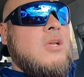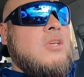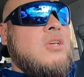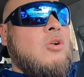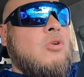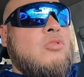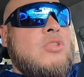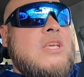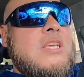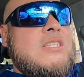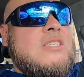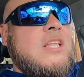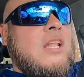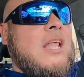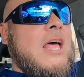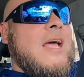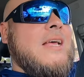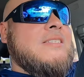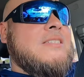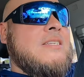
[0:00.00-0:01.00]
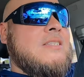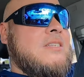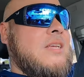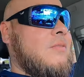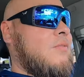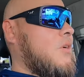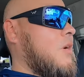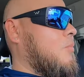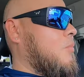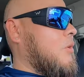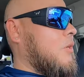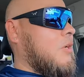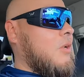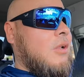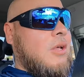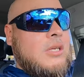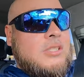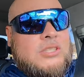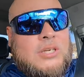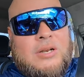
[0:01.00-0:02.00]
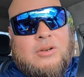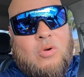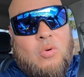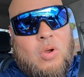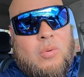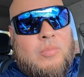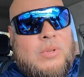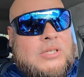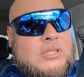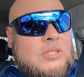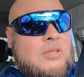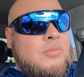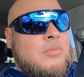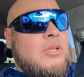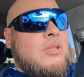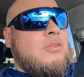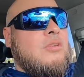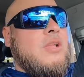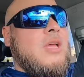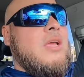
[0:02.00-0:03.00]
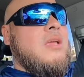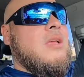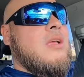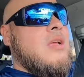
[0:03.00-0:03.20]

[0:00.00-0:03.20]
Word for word: You know, these glasses have come in clutch. I know I mentioned them the other day,